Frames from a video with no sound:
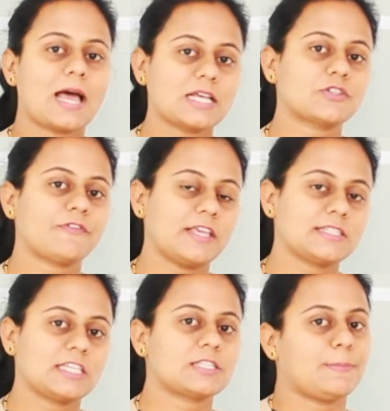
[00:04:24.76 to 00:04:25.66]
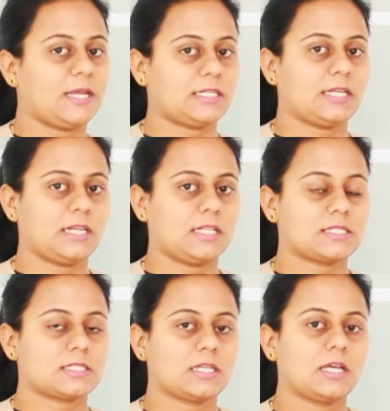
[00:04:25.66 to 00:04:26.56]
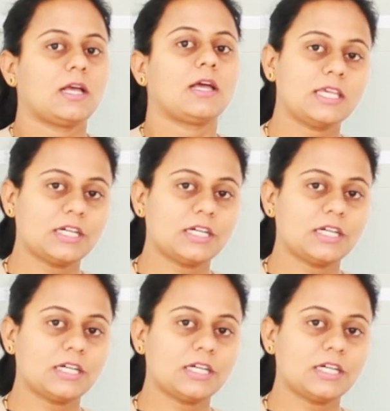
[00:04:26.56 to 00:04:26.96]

The last phase is maintenance.